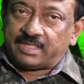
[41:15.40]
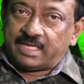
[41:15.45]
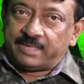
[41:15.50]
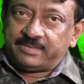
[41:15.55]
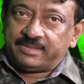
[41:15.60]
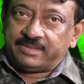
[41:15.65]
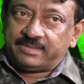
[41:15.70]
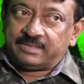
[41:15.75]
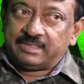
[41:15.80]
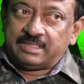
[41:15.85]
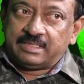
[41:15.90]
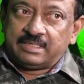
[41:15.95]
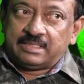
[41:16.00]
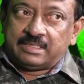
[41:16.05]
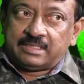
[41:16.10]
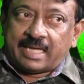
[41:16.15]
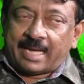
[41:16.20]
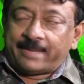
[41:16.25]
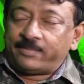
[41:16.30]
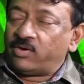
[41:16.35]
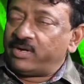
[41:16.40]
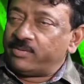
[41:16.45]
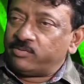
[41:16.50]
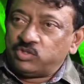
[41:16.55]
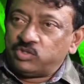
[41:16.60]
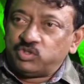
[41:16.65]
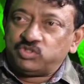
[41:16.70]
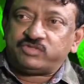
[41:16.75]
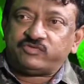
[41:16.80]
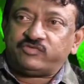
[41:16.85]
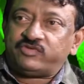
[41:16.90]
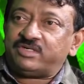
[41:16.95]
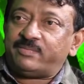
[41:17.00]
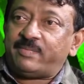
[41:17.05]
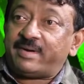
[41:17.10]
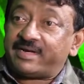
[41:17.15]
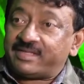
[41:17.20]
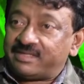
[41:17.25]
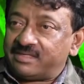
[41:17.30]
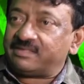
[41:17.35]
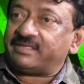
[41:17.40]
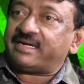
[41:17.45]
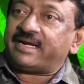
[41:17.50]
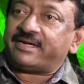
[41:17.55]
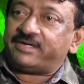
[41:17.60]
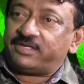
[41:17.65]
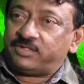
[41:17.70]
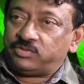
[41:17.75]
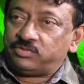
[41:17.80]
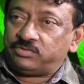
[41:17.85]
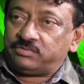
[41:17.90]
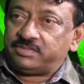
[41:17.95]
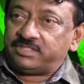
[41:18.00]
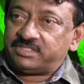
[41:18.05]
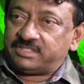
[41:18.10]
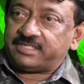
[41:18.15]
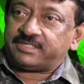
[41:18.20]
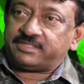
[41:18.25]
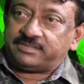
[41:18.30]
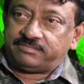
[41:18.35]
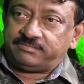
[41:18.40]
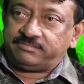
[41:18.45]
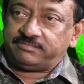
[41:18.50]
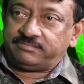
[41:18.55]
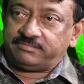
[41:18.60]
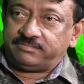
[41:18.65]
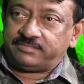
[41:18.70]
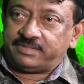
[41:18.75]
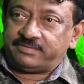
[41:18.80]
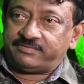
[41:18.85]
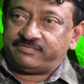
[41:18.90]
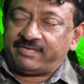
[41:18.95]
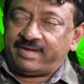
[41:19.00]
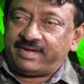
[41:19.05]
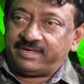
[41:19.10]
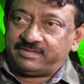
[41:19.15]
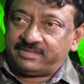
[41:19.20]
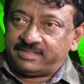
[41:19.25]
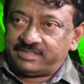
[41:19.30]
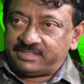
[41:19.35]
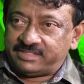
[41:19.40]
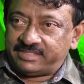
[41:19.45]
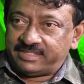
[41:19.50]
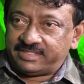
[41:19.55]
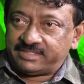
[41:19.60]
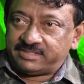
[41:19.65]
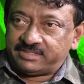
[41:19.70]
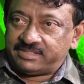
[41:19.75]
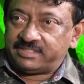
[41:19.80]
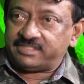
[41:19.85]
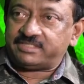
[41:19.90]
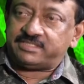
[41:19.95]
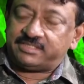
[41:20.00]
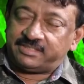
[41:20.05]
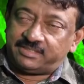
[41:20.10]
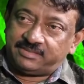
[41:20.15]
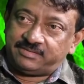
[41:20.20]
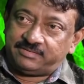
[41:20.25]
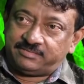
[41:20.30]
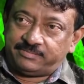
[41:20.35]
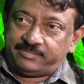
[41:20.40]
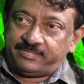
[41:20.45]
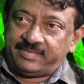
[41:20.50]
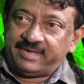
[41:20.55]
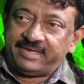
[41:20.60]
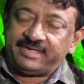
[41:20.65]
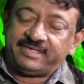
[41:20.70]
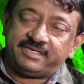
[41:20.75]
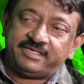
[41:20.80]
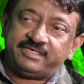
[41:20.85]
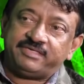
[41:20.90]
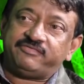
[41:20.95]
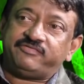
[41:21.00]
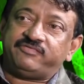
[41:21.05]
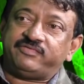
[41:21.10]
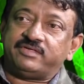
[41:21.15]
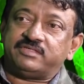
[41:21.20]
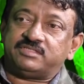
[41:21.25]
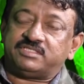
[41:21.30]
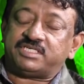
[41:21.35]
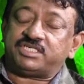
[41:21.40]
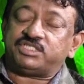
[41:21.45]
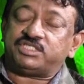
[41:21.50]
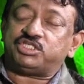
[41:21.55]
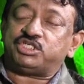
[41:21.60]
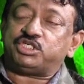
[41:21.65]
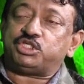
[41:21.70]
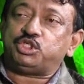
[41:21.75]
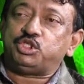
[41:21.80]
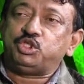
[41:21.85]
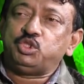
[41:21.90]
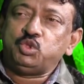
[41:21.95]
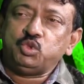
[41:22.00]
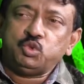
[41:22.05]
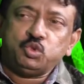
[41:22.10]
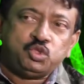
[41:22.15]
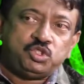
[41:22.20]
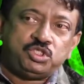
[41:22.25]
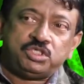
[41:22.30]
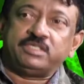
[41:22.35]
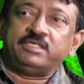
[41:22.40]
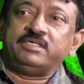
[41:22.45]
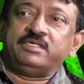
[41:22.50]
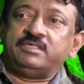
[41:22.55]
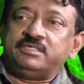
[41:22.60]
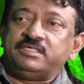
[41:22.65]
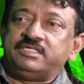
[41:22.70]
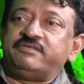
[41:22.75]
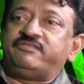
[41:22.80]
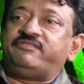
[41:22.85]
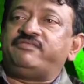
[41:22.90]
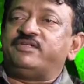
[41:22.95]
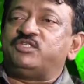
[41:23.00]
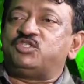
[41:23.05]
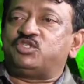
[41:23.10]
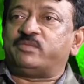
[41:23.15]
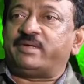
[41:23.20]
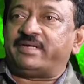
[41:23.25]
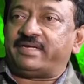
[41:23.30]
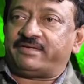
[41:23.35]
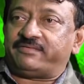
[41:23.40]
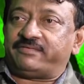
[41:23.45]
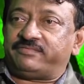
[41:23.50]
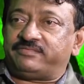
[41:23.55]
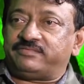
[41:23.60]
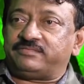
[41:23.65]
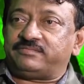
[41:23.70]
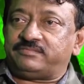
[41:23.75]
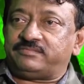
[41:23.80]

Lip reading: I'm not able to use the word better than gratitude, is that? But the fact that she existed made a difference, such a huge difference to my life.